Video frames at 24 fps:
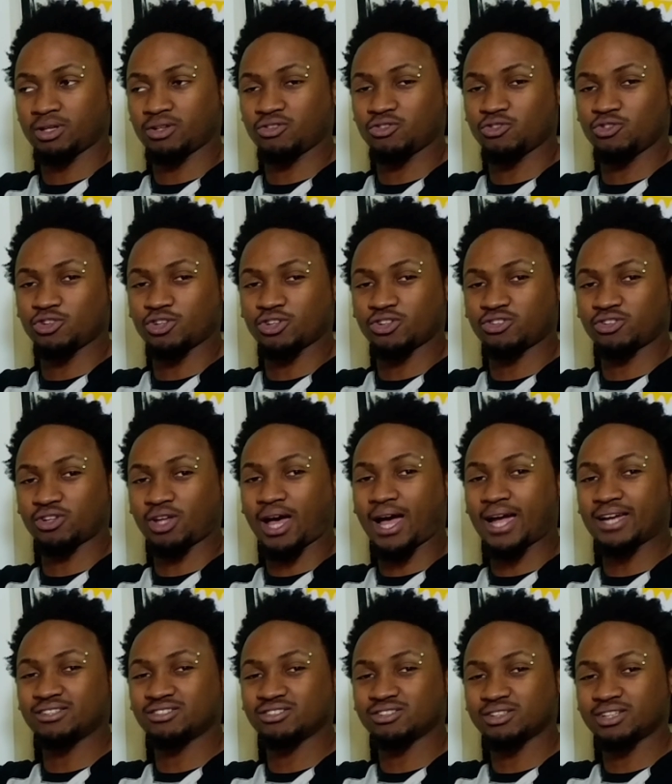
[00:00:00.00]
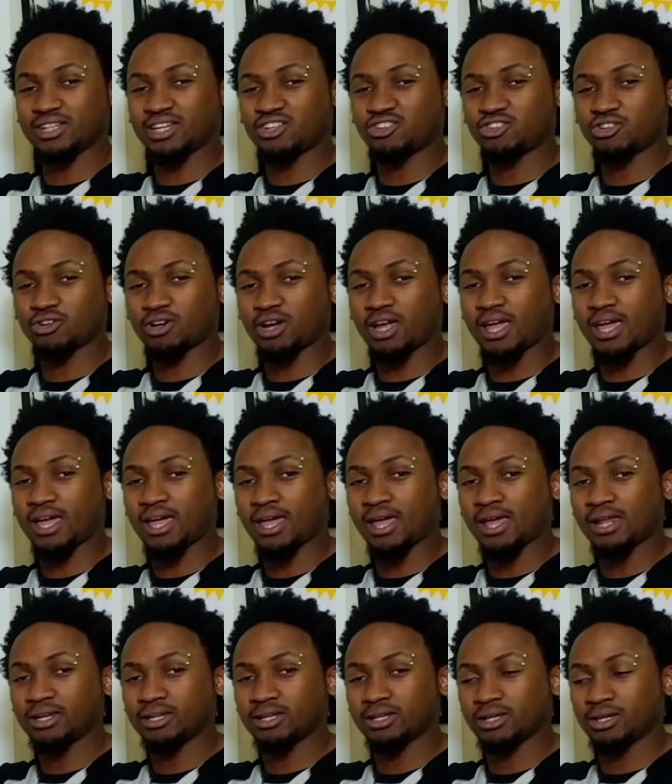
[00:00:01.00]
is just isolate your
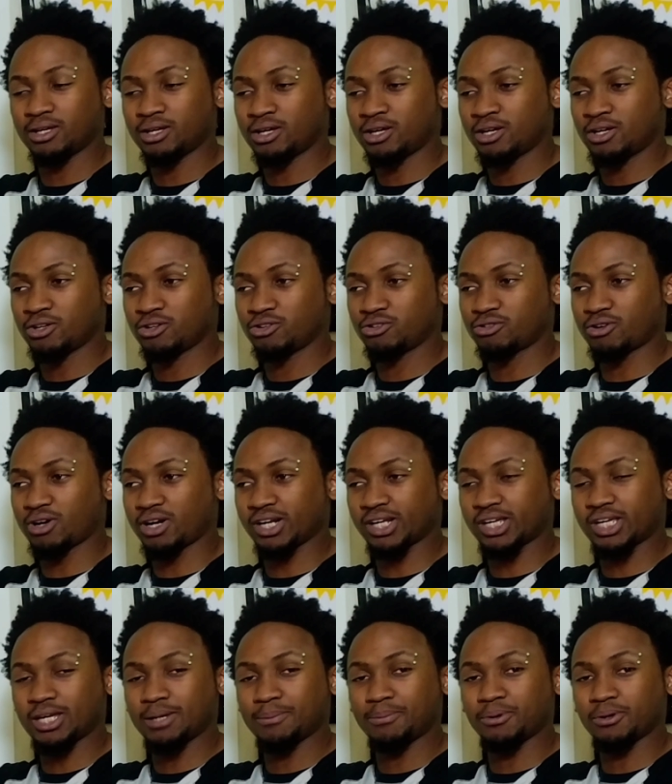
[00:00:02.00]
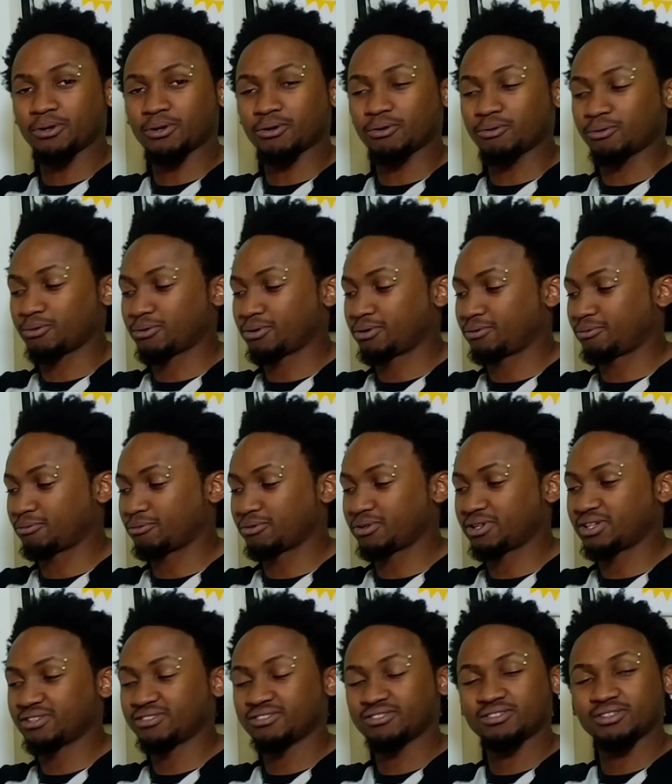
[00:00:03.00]
hand. Try to keep your
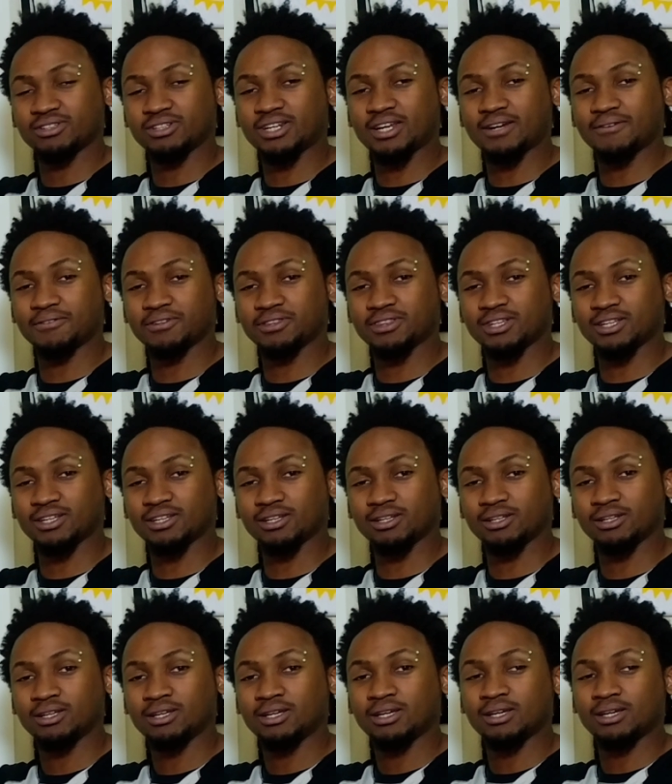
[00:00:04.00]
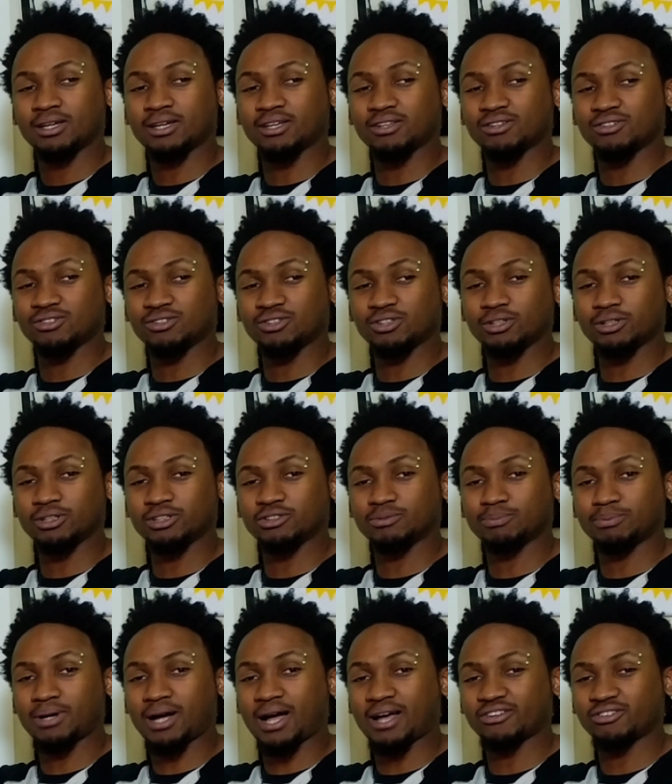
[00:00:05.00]
wrists and everything as still as
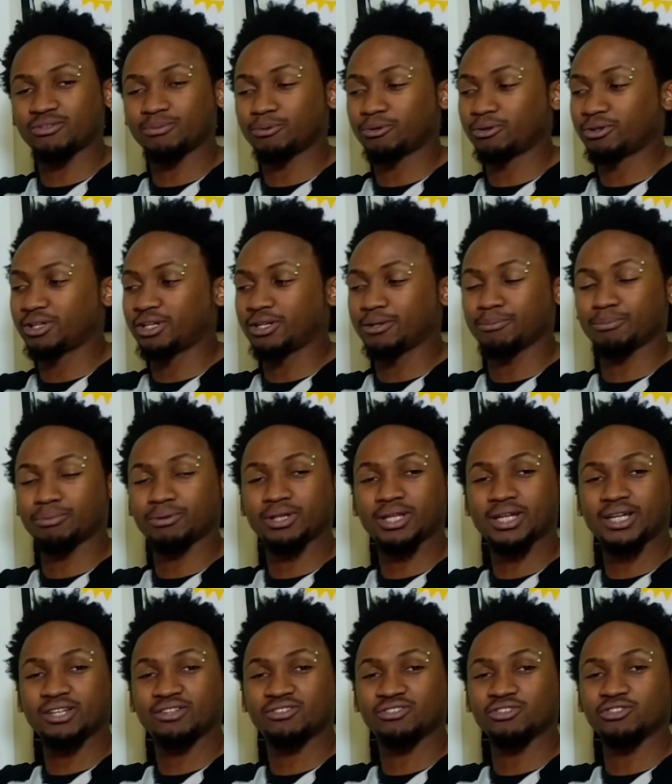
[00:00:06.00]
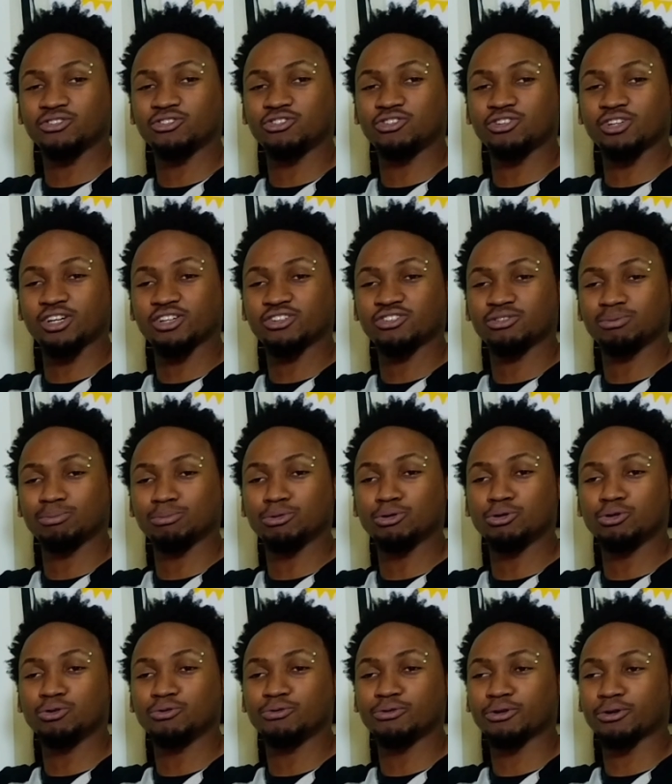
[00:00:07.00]
possible and in place, and just
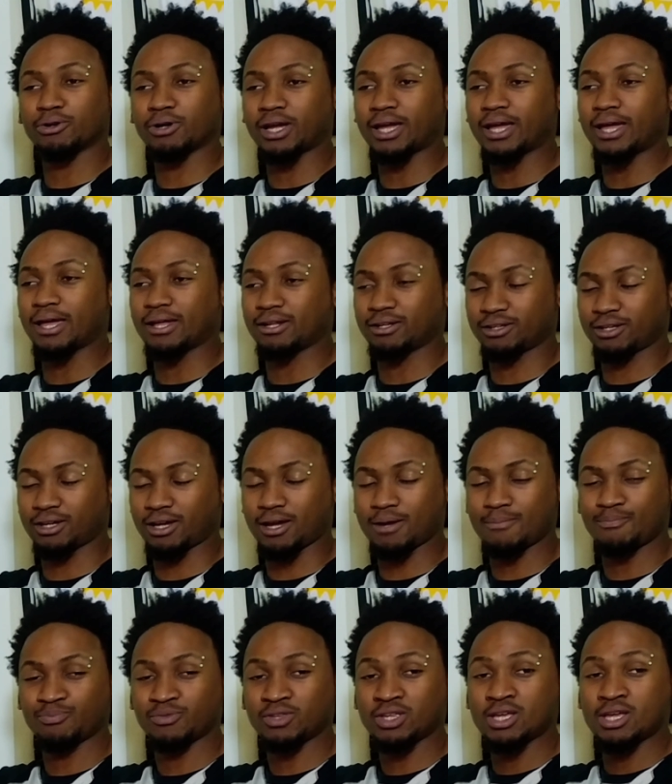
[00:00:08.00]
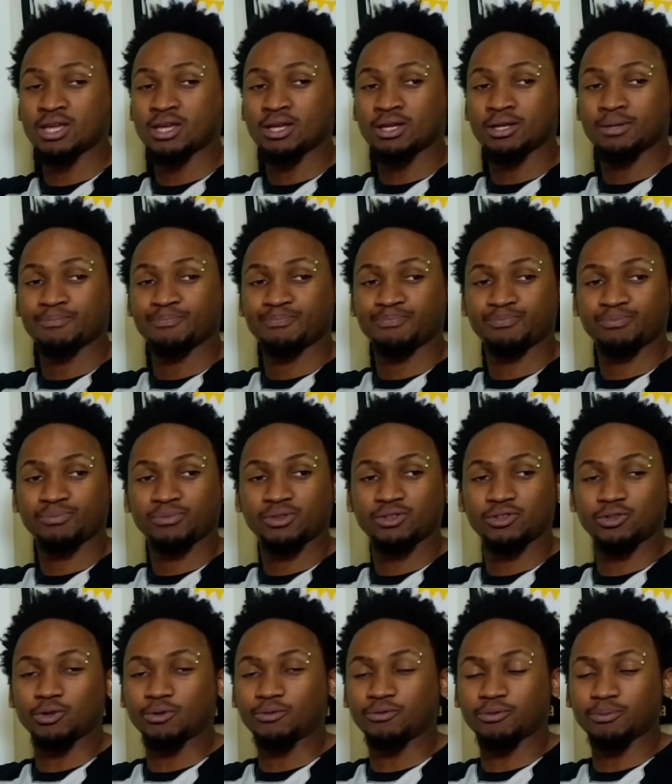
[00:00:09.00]
move your hand, okay?
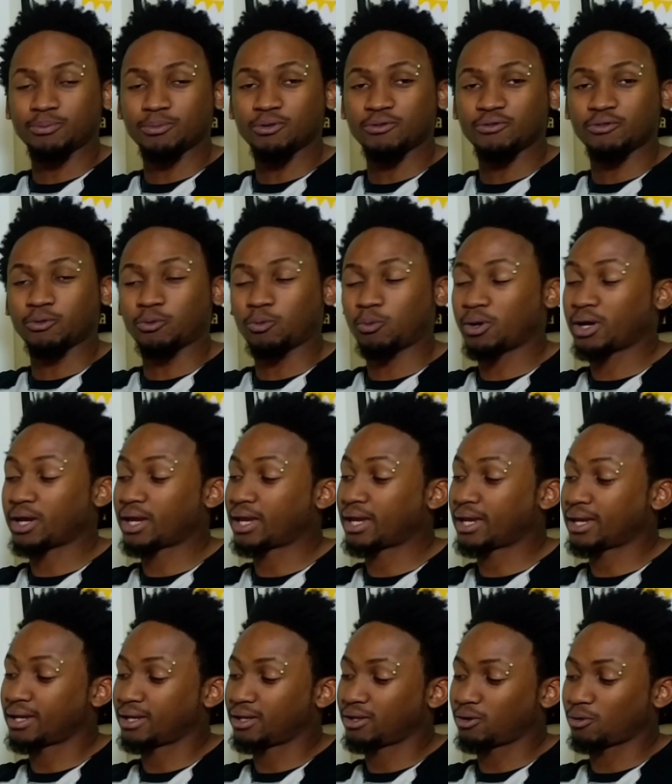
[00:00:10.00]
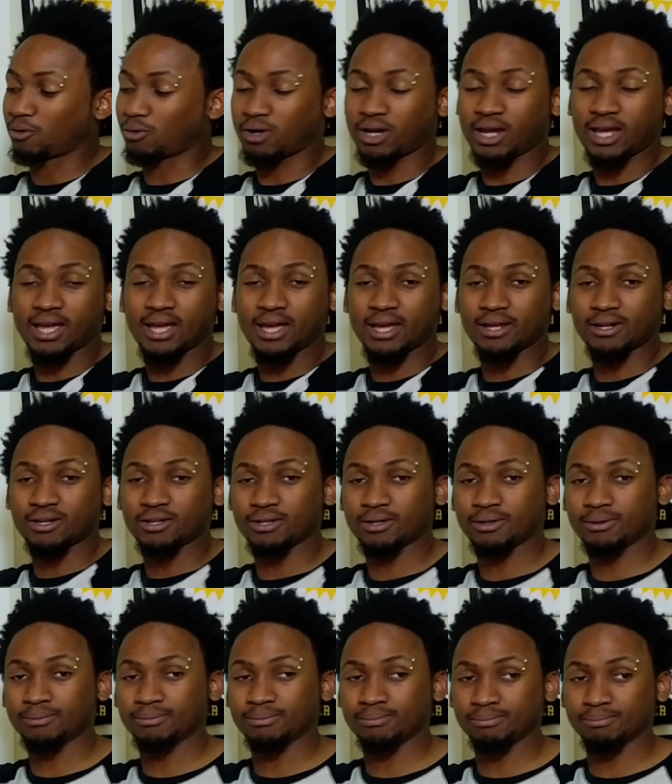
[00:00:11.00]
So if you move away your hand,
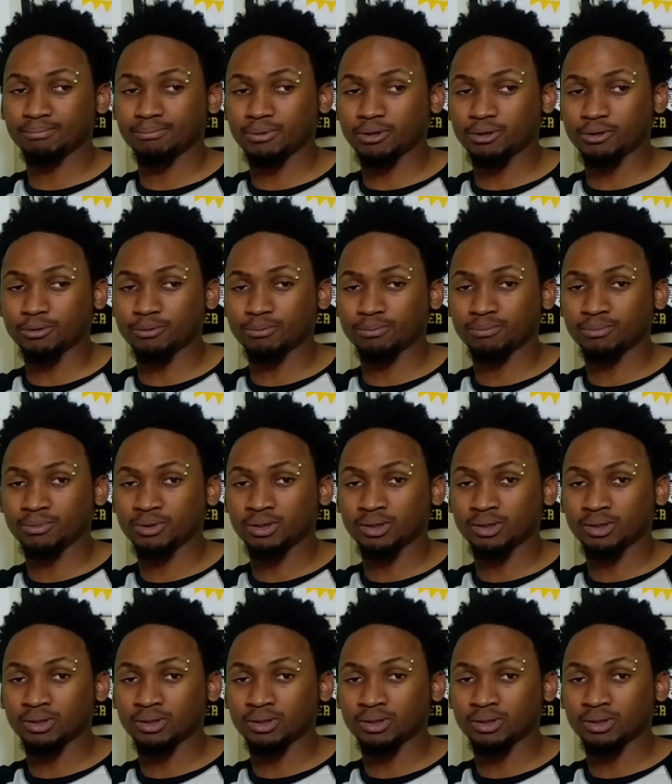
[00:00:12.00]
boom,